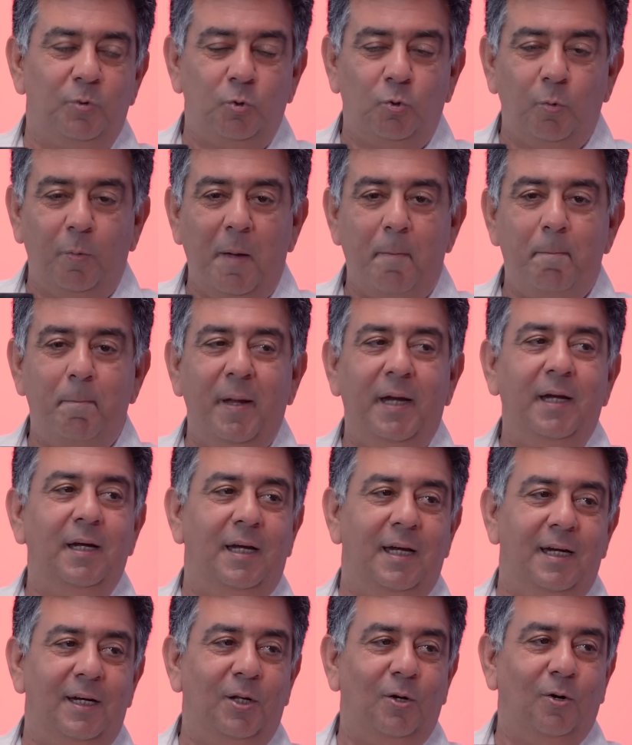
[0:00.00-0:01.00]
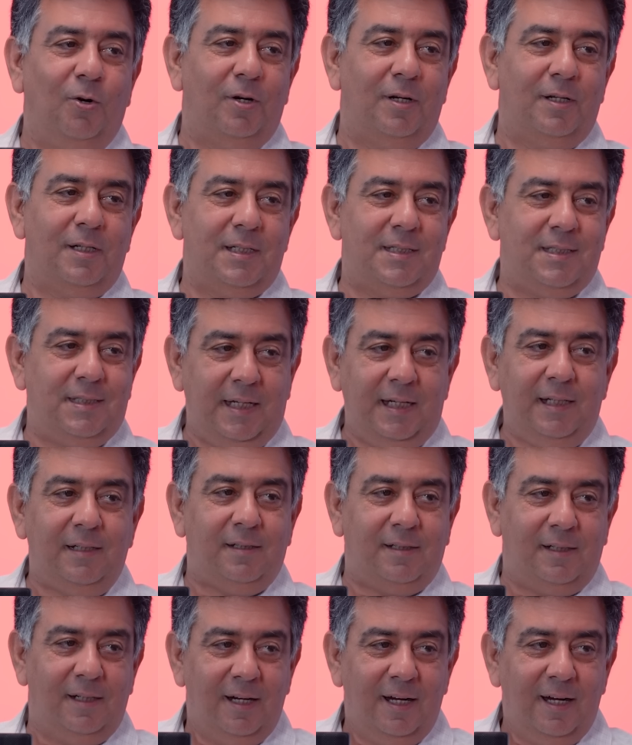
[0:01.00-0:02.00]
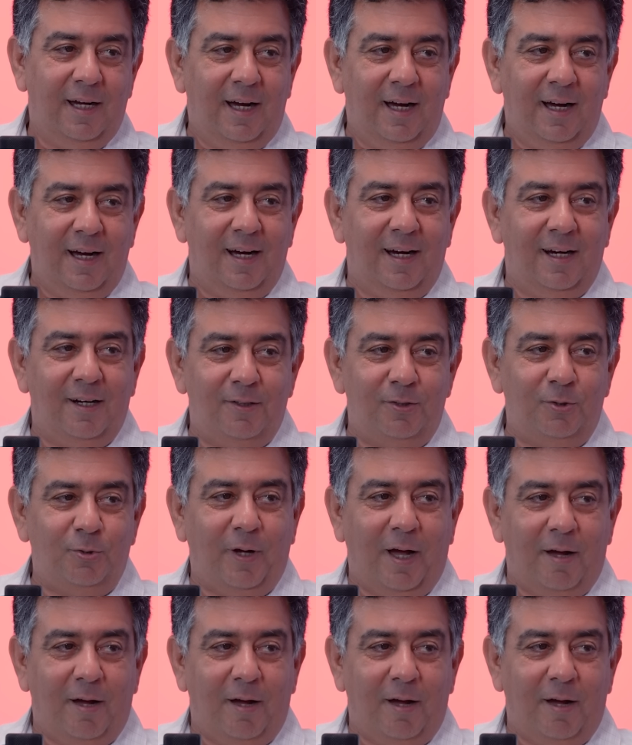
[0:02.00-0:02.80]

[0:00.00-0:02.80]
to be pinned in your seat, to